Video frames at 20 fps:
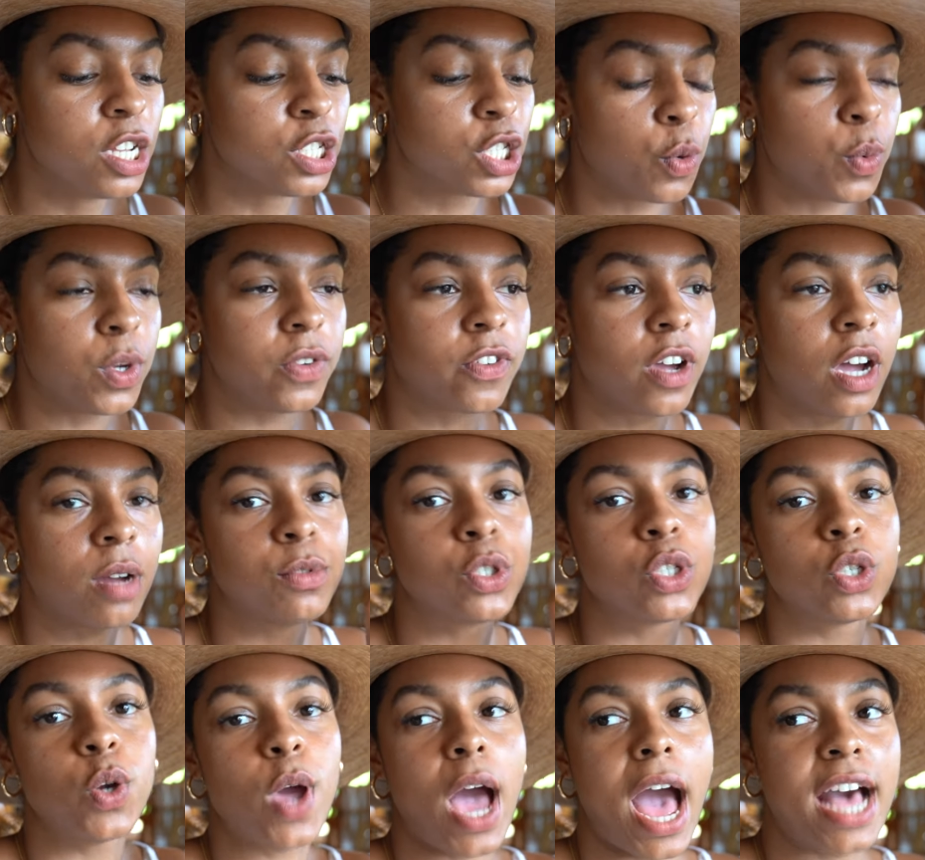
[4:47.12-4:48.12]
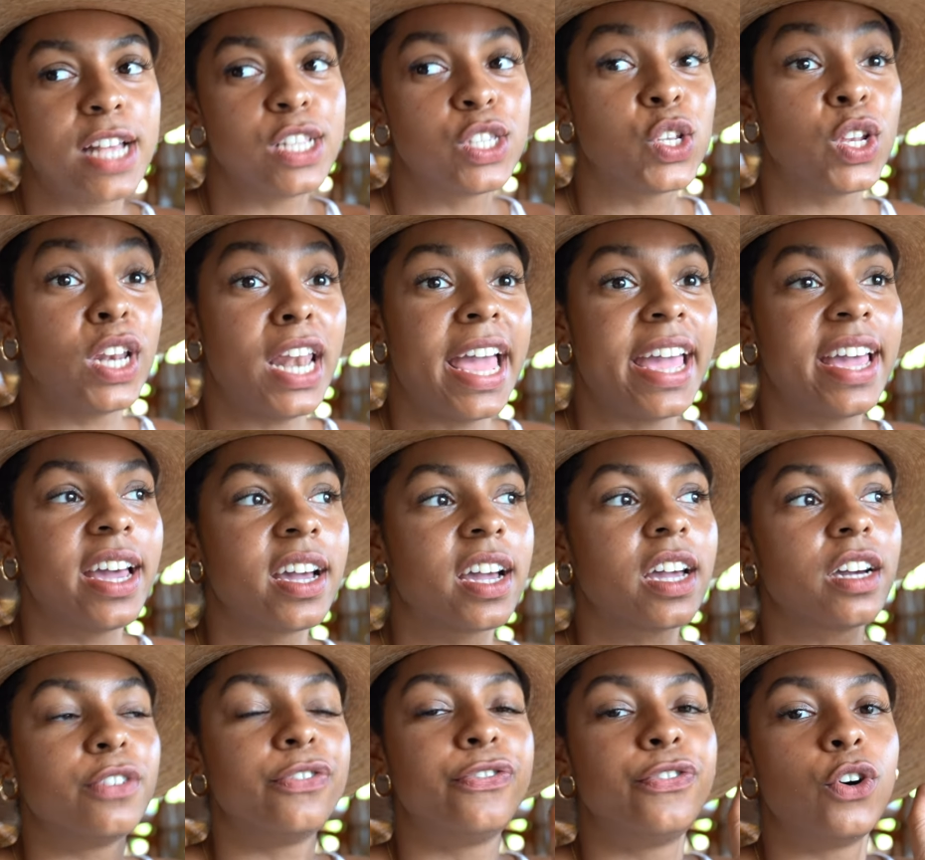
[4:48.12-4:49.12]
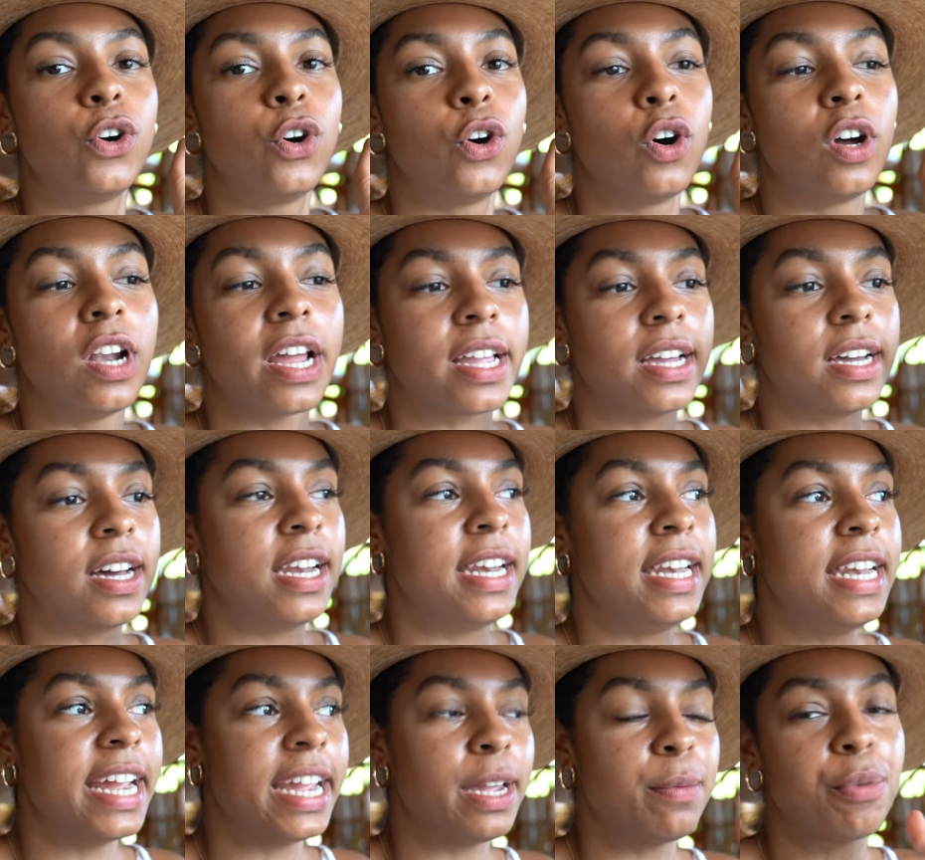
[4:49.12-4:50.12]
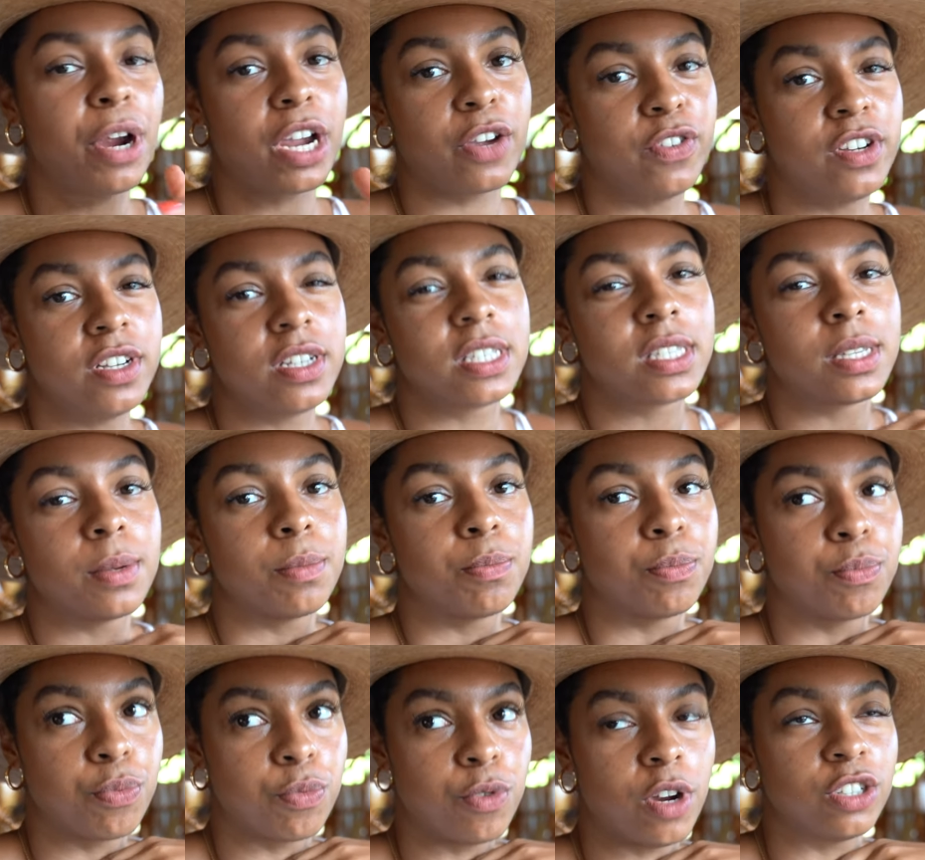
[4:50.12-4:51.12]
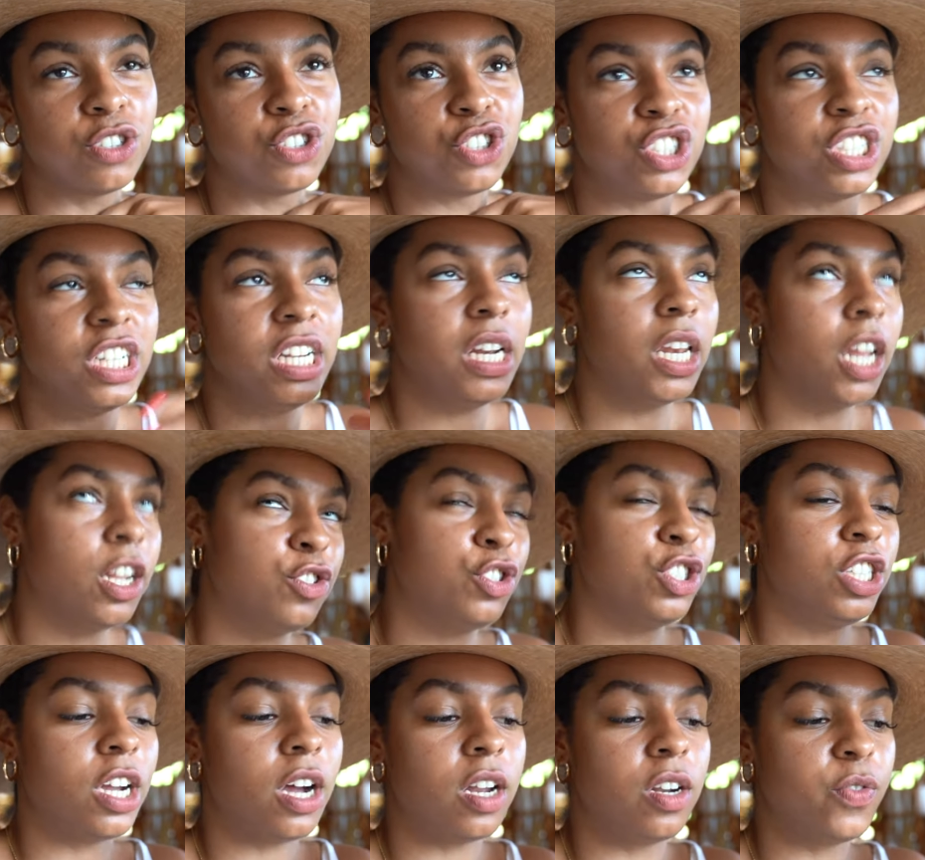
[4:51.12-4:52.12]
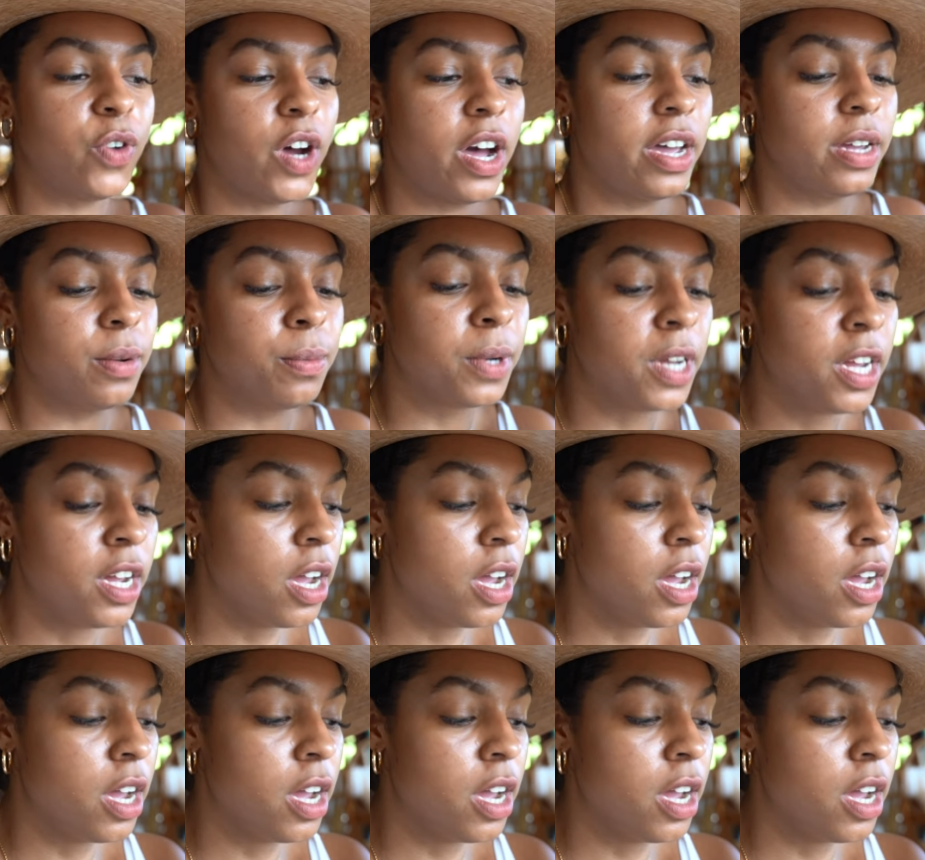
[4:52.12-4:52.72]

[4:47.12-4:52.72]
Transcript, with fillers: So we've come to Azulik for like a late breakfast, brunchy, lunchy kind of vibe.